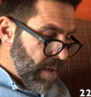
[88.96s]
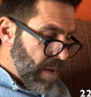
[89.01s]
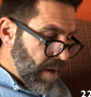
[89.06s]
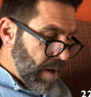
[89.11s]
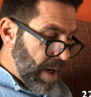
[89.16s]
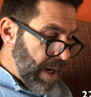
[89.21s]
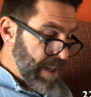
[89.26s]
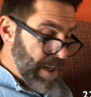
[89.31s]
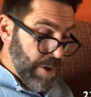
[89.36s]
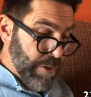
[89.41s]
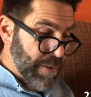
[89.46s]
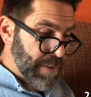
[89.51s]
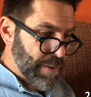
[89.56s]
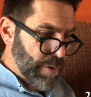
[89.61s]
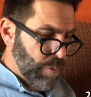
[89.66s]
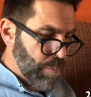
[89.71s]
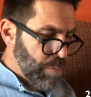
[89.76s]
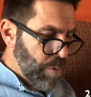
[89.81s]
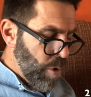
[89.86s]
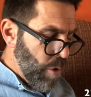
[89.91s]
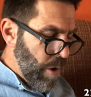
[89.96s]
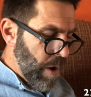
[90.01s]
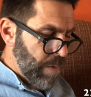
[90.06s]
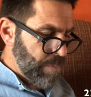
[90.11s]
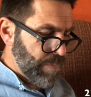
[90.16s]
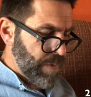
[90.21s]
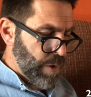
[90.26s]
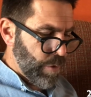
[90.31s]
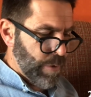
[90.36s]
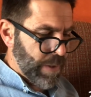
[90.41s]
I know still more
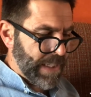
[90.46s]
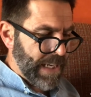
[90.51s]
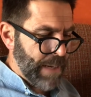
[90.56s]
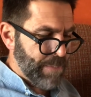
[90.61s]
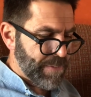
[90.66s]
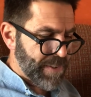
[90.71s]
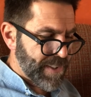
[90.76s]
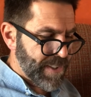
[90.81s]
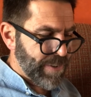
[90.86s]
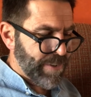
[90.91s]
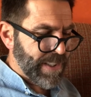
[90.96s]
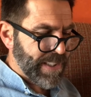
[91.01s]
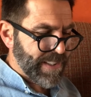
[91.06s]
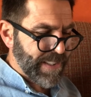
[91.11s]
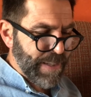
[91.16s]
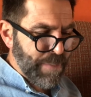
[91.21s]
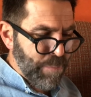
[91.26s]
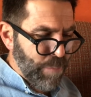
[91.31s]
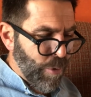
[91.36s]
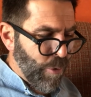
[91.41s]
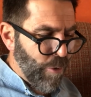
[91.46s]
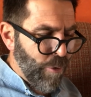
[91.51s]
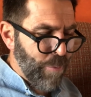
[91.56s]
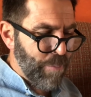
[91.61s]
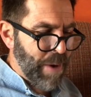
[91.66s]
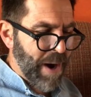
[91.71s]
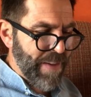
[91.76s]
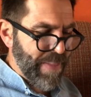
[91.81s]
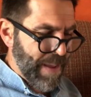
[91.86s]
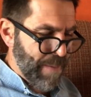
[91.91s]
who are kept seriously poor
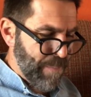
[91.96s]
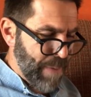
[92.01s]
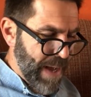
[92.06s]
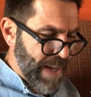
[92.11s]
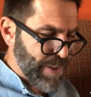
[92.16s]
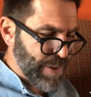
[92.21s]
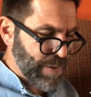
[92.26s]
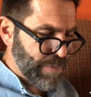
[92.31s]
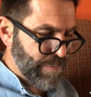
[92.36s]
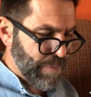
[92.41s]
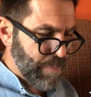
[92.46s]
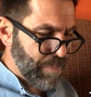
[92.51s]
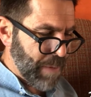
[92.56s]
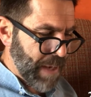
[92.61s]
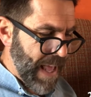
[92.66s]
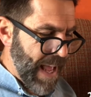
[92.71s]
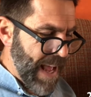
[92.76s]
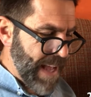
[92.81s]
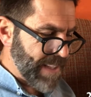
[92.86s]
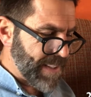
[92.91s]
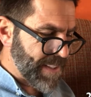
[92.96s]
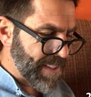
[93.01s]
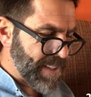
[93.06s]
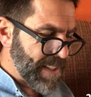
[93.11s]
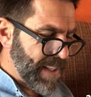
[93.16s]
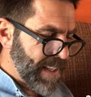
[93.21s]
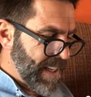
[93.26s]
by their passion for plants.